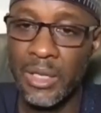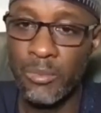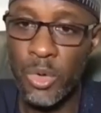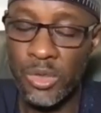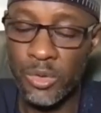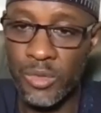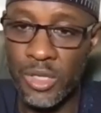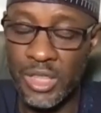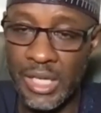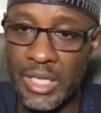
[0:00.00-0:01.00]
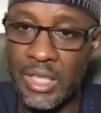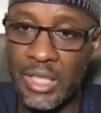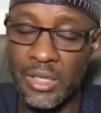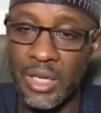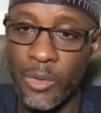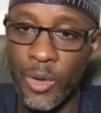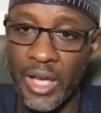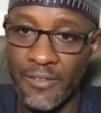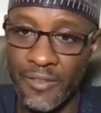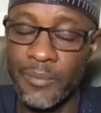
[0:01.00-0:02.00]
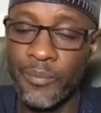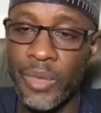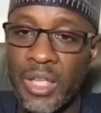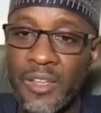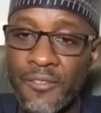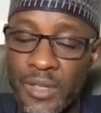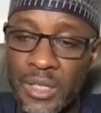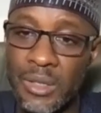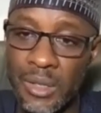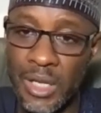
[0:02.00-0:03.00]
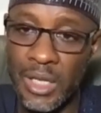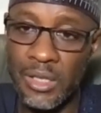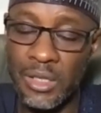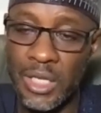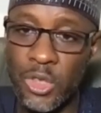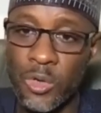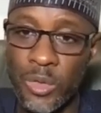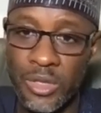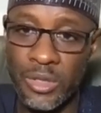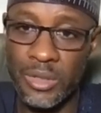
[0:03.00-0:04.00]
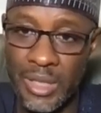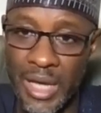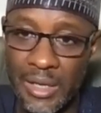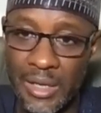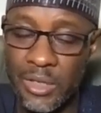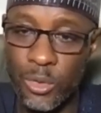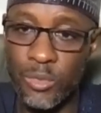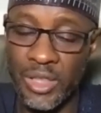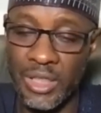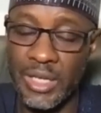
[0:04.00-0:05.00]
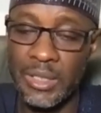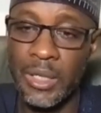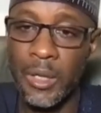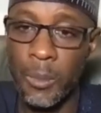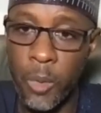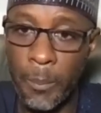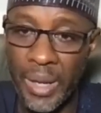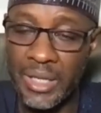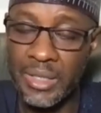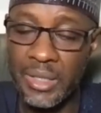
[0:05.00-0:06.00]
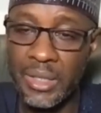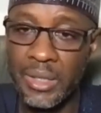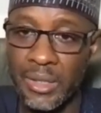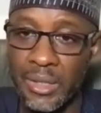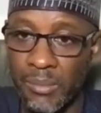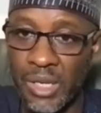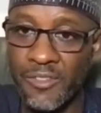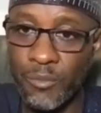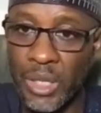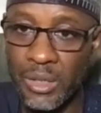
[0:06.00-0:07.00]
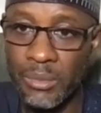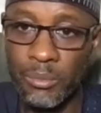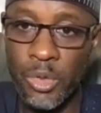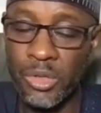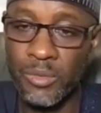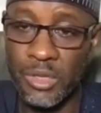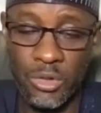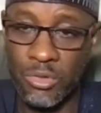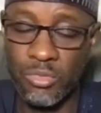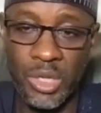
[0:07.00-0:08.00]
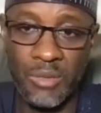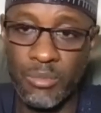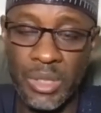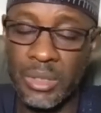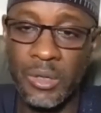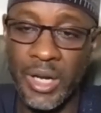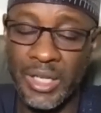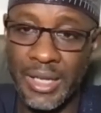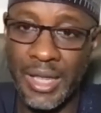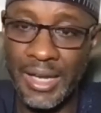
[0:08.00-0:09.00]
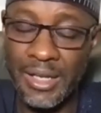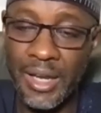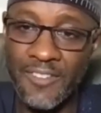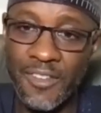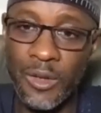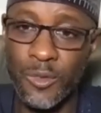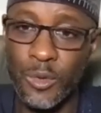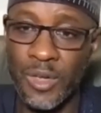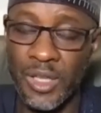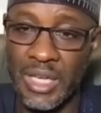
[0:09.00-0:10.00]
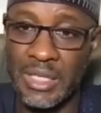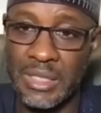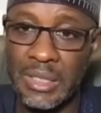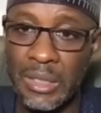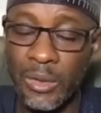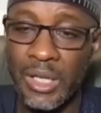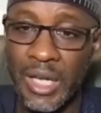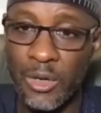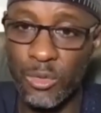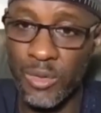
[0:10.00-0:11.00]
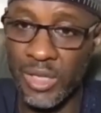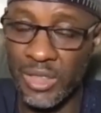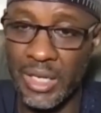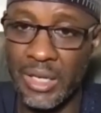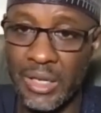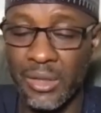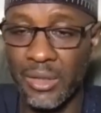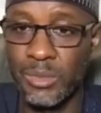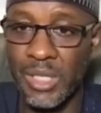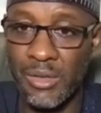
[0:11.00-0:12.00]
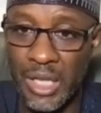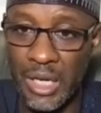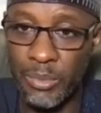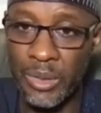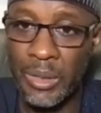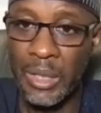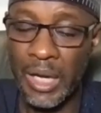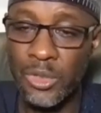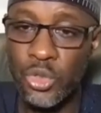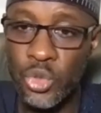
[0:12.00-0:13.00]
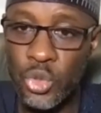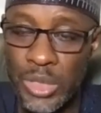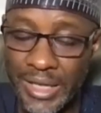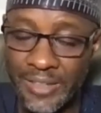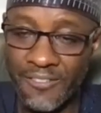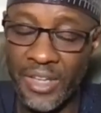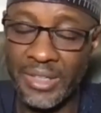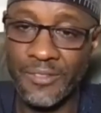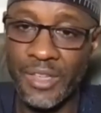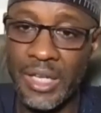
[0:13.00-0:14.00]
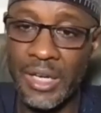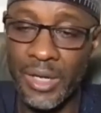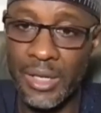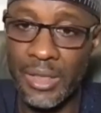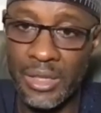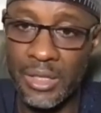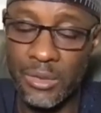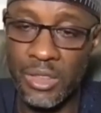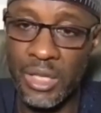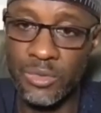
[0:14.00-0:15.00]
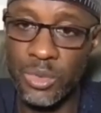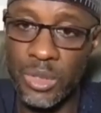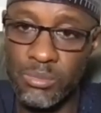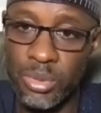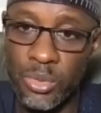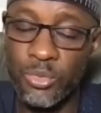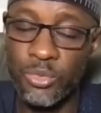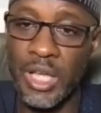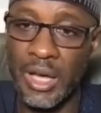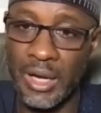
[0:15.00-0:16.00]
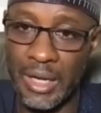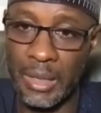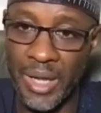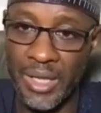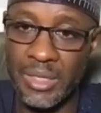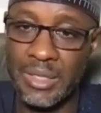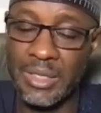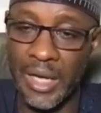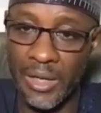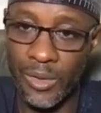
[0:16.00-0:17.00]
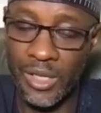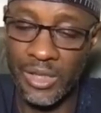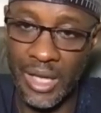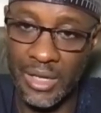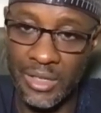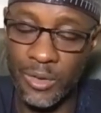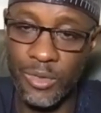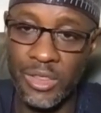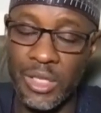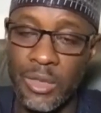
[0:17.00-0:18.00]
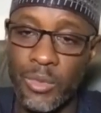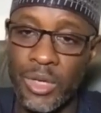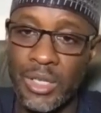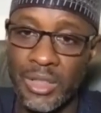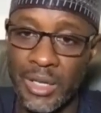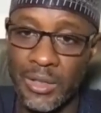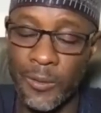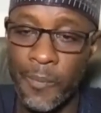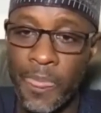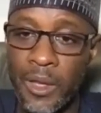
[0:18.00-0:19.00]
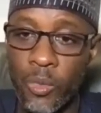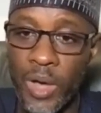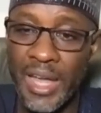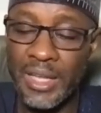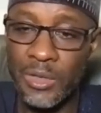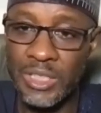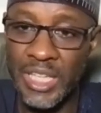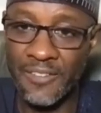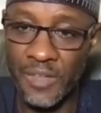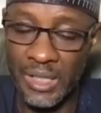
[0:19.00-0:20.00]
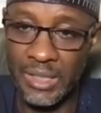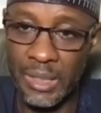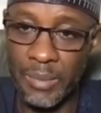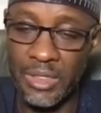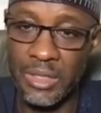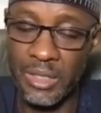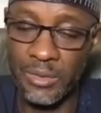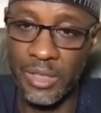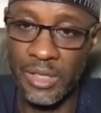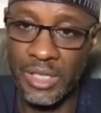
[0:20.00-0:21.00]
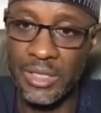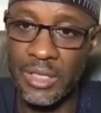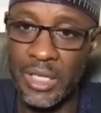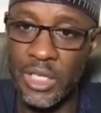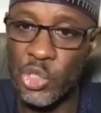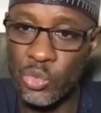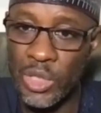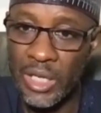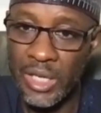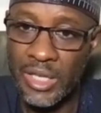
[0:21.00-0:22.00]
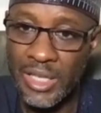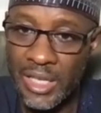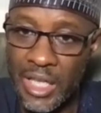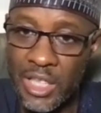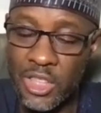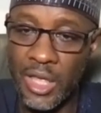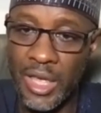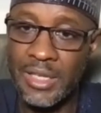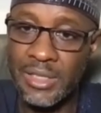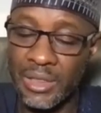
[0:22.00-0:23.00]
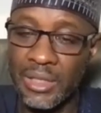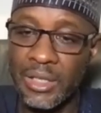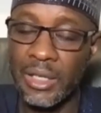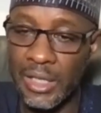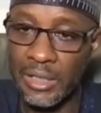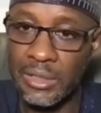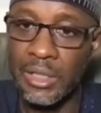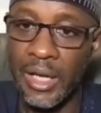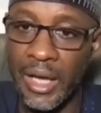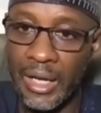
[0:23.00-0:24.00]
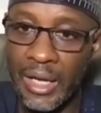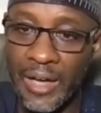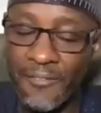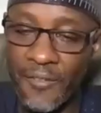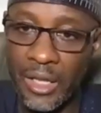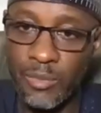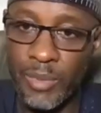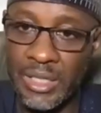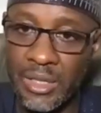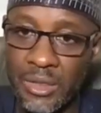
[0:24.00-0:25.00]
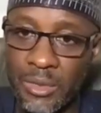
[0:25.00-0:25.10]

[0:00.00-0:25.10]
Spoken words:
Most of these challenges that we're having, if the legislature was handling oversight properly, believe me, most of these issues would have been corrected at the level of oversight, not the kind of oversight that sometimes happens. And to do that effectively, our legislators have to improve their capacity and understanding of the security sector. Where they don't have that capacity and understanding, they need to engage aides that have expertise.